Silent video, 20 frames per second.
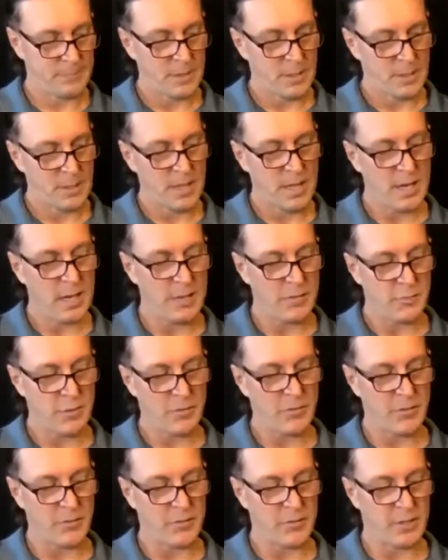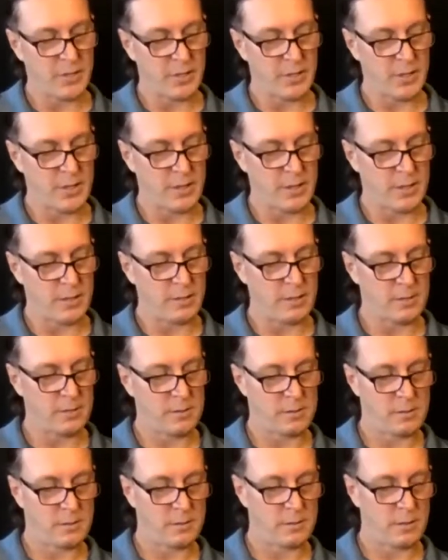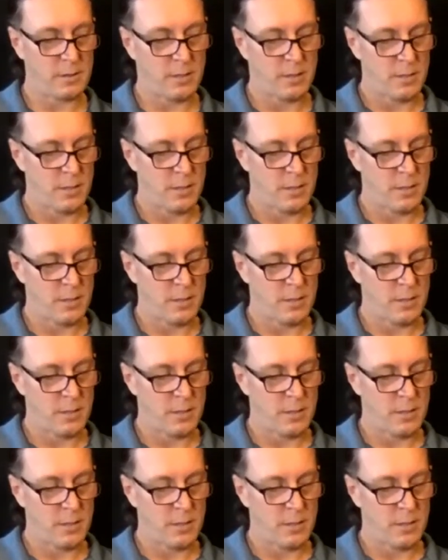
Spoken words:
Then I gotta use my first finger again.